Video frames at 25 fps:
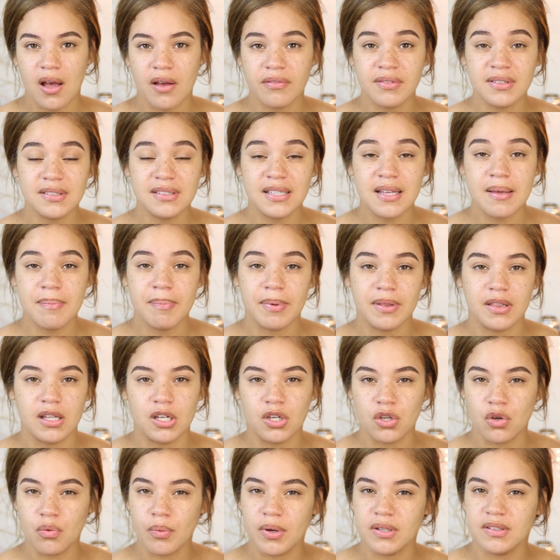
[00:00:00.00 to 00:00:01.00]
obviously, but the
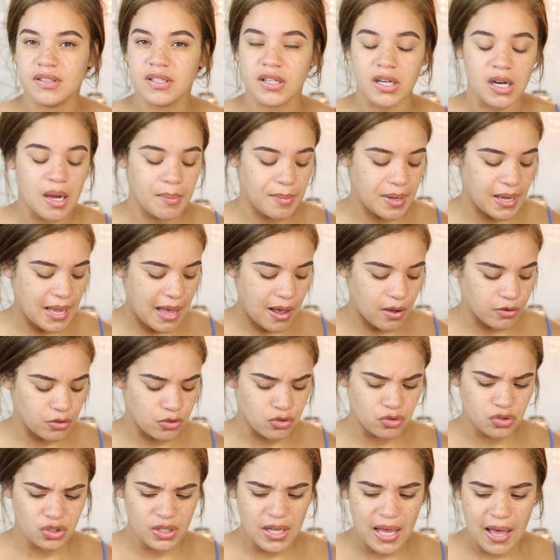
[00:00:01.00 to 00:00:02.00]
new ones that are coming out
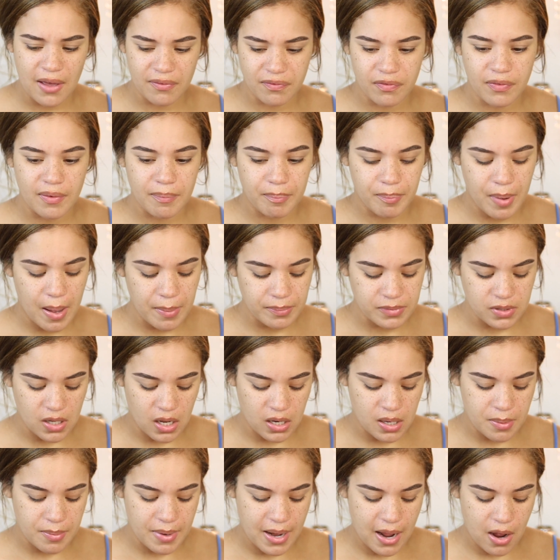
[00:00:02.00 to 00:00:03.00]
usually have pumps
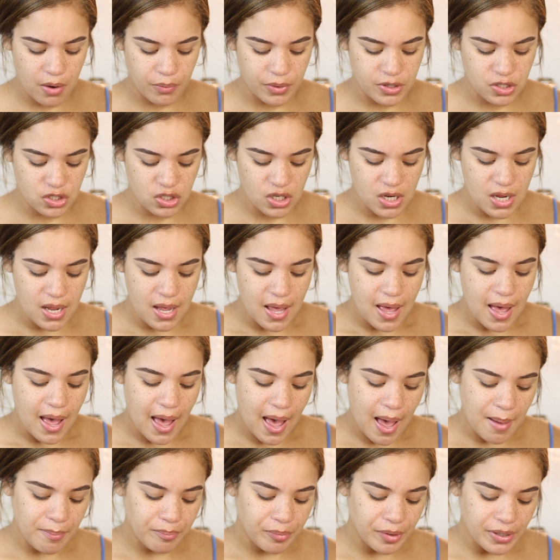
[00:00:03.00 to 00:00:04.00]
on them now, which
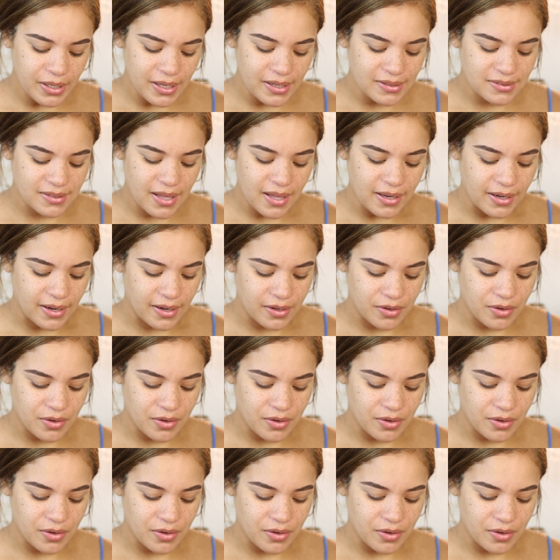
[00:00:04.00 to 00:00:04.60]
I'm pretty excited.